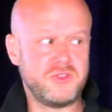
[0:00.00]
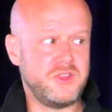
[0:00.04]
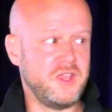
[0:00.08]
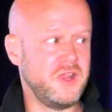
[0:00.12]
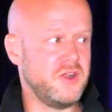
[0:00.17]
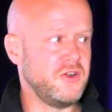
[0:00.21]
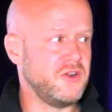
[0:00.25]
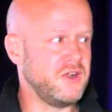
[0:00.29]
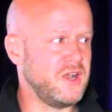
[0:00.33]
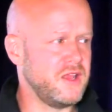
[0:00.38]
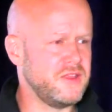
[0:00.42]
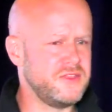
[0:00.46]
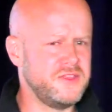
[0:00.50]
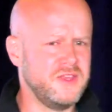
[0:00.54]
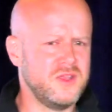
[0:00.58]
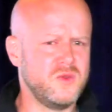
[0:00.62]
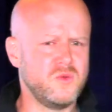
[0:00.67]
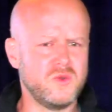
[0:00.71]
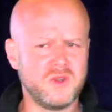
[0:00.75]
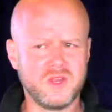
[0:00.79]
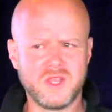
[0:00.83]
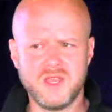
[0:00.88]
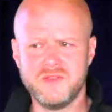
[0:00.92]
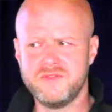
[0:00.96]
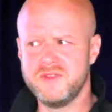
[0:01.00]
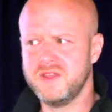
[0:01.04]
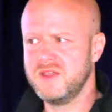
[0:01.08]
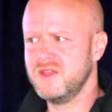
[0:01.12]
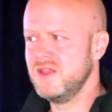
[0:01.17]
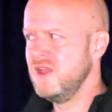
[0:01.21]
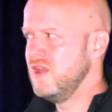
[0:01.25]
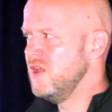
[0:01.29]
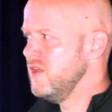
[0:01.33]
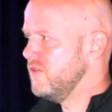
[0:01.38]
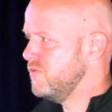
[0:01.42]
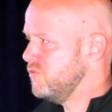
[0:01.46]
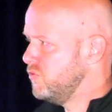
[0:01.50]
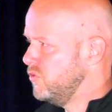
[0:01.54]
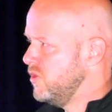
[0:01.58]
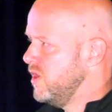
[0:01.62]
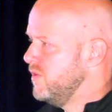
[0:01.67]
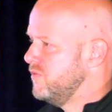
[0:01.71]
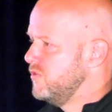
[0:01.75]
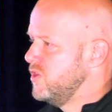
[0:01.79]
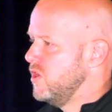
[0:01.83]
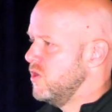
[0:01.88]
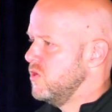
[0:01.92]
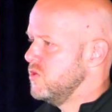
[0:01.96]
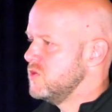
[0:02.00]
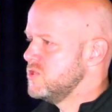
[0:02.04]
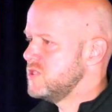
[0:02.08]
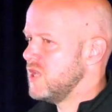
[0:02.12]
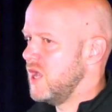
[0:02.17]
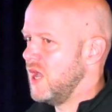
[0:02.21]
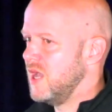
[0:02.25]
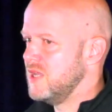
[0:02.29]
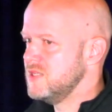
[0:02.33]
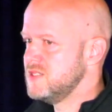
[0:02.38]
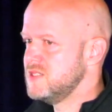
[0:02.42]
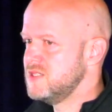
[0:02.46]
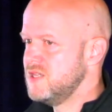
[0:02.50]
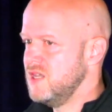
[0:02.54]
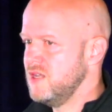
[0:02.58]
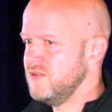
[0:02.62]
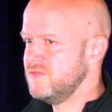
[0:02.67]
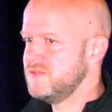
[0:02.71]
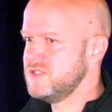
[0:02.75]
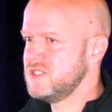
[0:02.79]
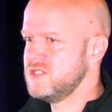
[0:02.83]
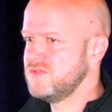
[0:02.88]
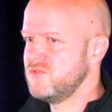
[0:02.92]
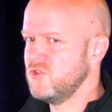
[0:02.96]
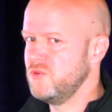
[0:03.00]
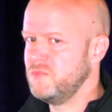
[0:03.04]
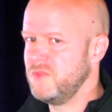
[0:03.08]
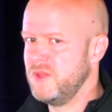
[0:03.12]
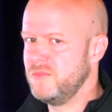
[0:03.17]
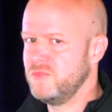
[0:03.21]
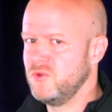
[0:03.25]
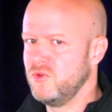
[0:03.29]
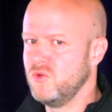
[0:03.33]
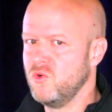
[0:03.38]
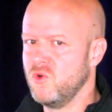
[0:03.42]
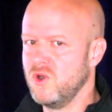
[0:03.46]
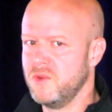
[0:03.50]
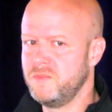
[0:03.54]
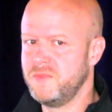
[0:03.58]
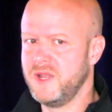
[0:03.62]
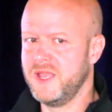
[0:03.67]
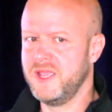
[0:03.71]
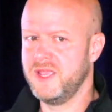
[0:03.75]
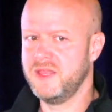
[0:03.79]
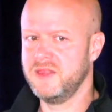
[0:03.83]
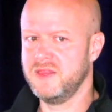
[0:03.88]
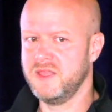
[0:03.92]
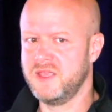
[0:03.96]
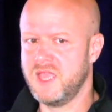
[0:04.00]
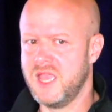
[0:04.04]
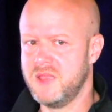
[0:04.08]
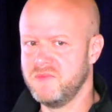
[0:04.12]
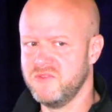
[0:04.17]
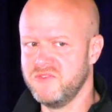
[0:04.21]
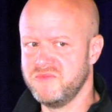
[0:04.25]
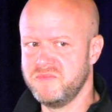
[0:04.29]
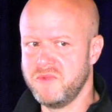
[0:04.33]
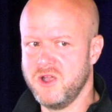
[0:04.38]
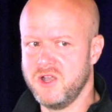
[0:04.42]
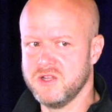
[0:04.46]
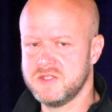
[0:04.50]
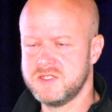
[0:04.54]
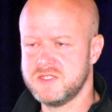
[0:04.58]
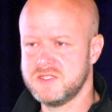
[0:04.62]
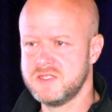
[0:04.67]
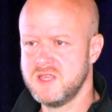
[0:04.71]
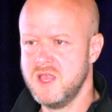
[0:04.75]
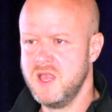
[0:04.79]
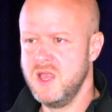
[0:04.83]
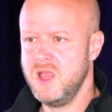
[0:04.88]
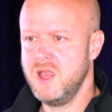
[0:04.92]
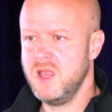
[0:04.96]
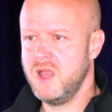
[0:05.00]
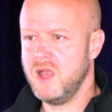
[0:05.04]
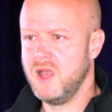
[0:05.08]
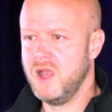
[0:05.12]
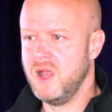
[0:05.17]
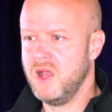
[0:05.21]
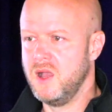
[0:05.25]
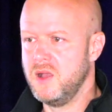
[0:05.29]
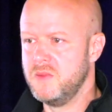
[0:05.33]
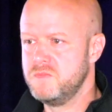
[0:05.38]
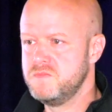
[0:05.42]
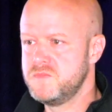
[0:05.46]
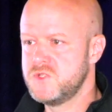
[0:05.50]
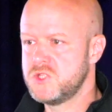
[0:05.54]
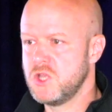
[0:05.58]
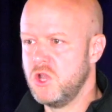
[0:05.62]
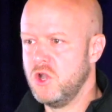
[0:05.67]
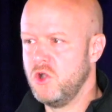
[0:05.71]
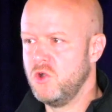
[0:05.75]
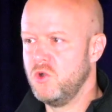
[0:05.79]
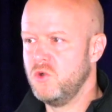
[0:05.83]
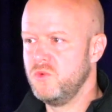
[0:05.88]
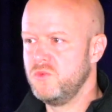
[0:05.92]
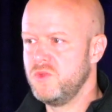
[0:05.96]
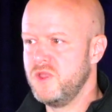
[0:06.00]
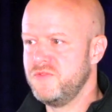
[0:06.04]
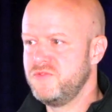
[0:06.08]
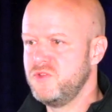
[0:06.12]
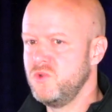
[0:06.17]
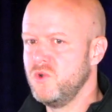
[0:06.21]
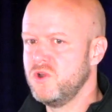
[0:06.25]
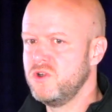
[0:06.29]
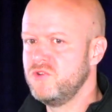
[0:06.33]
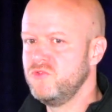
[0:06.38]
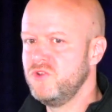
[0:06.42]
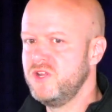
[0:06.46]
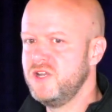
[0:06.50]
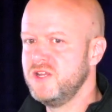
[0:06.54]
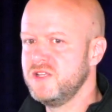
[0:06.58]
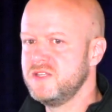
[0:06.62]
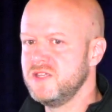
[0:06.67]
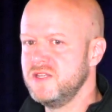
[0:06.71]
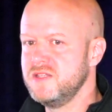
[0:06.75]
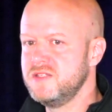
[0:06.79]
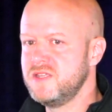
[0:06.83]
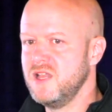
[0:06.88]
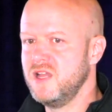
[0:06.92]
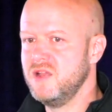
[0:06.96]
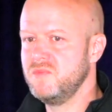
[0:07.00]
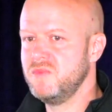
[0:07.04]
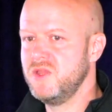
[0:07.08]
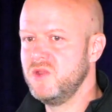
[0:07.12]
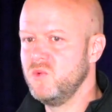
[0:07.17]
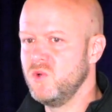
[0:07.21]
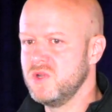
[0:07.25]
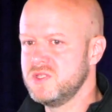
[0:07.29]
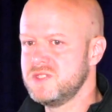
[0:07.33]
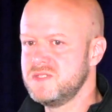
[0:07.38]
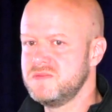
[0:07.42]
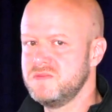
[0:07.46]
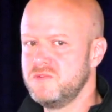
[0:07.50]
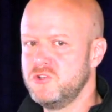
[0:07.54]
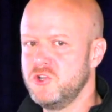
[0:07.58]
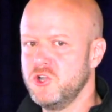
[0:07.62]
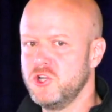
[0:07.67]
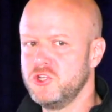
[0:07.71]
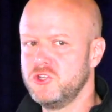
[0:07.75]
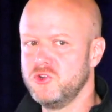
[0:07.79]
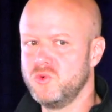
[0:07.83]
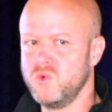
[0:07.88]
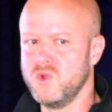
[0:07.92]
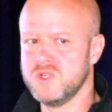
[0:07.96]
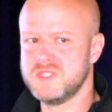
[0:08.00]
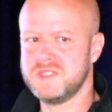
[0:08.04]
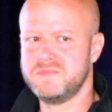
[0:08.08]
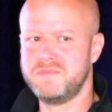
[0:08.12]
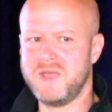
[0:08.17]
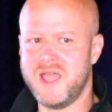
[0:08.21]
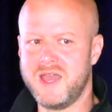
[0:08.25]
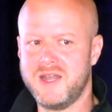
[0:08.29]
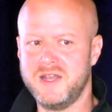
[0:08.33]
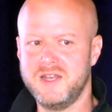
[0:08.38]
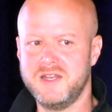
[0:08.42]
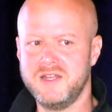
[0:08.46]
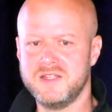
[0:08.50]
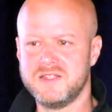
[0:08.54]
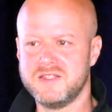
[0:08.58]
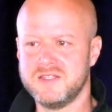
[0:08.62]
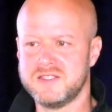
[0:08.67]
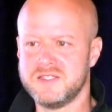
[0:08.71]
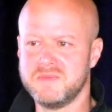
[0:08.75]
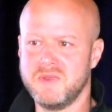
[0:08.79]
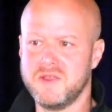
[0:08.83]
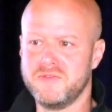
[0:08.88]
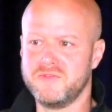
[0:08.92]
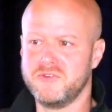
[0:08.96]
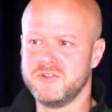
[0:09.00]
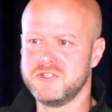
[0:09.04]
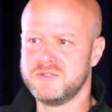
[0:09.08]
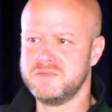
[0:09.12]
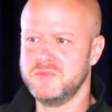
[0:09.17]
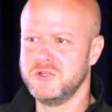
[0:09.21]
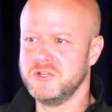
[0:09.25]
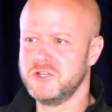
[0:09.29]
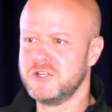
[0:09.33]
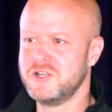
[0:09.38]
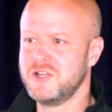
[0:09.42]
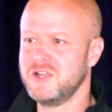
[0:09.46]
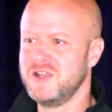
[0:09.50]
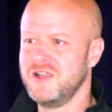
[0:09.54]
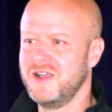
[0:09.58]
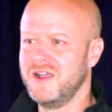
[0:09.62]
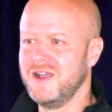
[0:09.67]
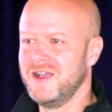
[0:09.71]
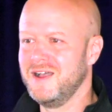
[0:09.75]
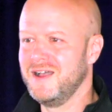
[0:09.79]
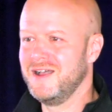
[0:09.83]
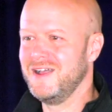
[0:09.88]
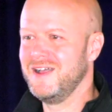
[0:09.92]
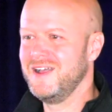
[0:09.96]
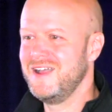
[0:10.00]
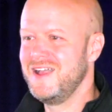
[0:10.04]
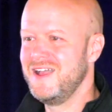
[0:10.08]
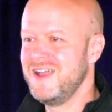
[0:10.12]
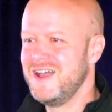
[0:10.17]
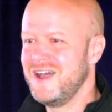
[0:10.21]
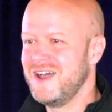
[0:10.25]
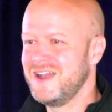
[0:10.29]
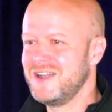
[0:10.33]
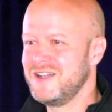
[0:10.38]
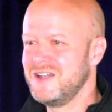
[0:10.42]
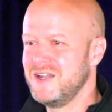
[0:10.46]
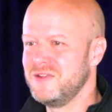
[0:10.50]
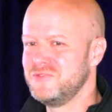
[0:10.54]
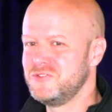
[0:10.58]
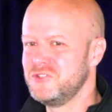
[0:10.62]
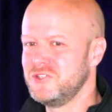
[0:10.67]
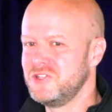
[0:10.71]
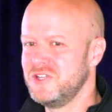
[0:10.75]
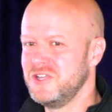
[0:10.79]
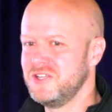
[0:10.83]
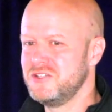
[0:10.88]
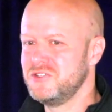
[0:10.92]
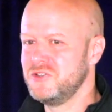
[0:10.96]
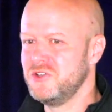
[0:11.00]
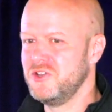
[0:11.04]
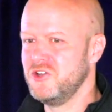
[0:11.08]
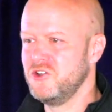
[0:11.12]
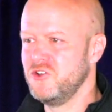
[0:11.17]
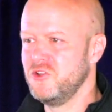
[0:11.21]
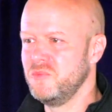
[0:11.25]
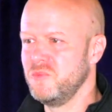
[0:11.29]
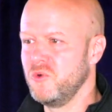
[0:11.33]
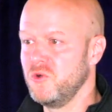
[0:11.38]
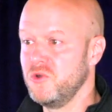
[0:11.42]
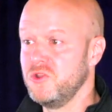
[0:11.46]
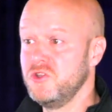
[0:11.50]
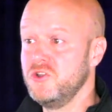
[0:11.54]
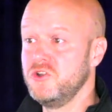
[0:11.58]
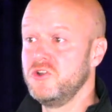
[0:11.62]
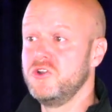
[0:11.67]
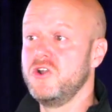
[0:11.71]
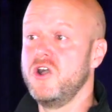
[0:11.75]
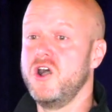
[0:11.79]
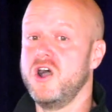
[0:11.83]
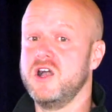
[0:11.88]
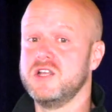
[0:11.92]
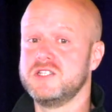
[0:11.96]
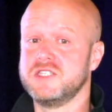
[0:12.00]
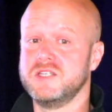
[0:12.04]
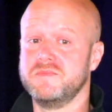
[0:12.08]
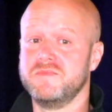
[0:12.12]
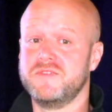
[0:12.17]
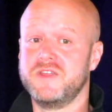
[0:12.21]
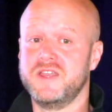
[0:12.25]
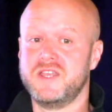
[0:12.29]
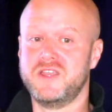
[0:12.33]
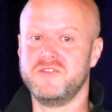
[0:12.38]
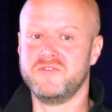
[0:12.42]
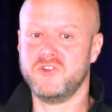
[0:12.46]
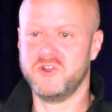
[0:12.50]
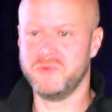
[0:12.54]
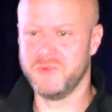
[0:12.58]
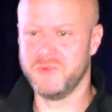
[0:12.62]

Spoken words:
there, and I think we're giving 3 of those as gifts for people who are playing the game of bots. So if you want to read it and tell me what's good or what's bad at it, it's my first book. I'd love to get to hear you more. You're awesome. Thank you very